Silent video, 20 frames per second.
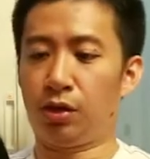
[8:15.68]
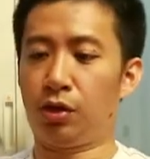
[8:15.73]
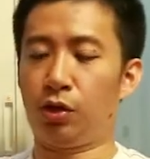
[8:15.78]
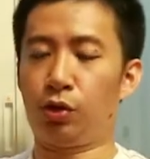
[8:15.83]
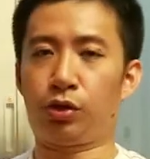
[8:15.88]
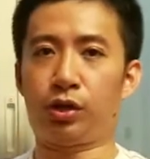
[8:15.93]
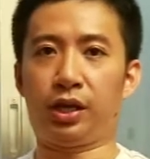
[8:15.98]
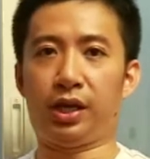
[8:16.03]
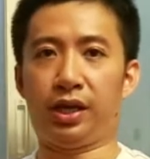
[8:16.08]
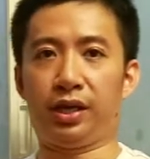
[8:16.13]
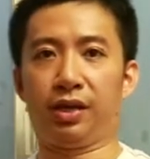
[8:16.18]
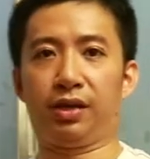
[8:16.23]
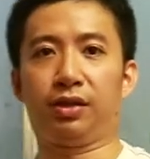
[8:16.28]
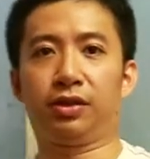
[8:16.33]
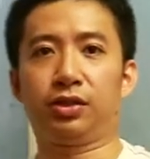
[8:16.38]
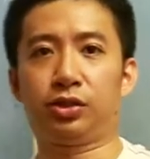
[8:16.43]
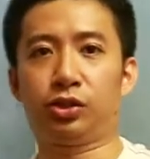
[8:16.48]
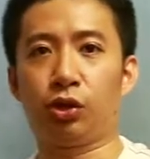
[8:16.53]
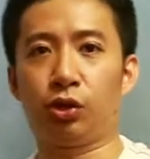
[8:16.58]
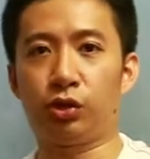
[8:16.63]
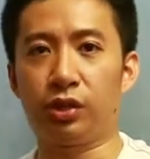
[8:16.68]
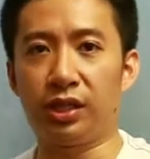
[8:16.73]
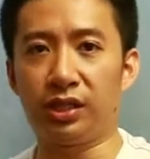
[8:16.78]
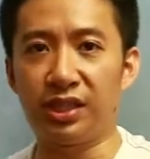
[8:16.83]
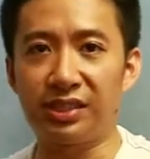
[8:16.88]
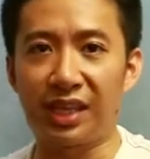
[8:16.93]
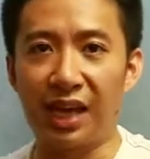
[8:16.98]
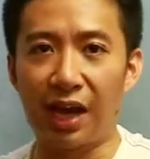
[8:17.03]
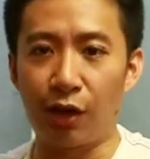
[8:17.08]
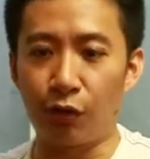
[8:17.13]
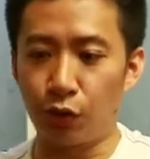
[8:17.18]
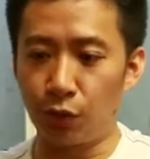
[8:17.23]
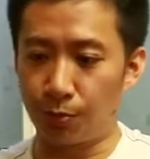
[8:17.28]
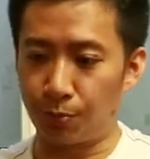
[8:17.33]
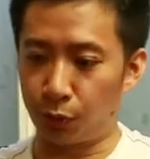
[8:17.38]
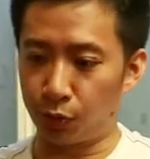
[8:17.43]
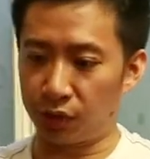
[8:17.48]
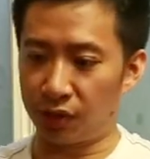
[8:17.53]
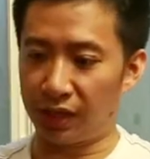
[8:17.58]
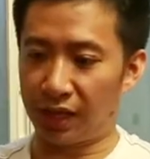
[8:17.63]
Okay, so this is how you
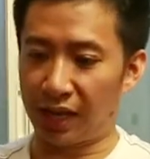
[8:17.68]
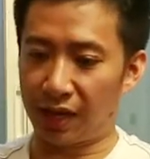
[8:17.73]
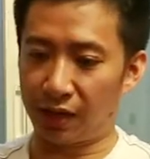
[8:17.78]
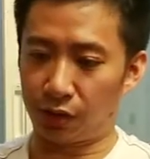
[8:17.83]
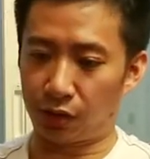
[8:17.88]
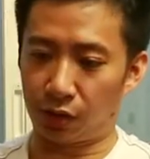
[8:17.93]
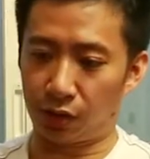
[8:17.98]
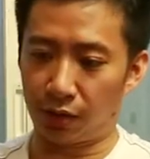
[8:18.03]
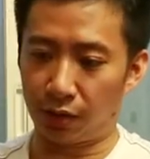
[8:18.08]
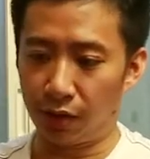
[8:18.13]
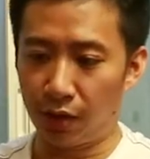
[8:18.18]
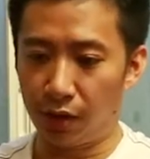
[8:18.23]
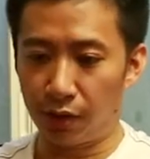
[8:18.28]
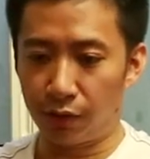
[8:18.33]
put the anchor.